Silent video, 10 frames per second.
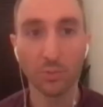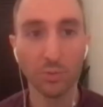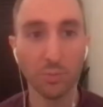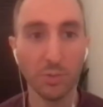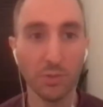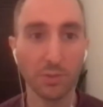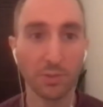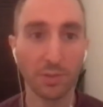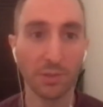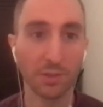would be the
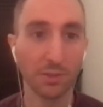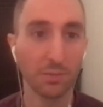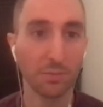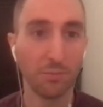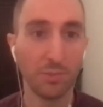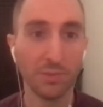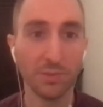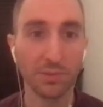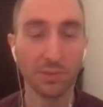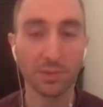target
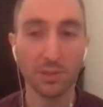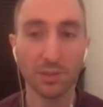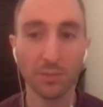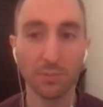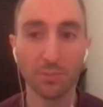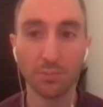business here?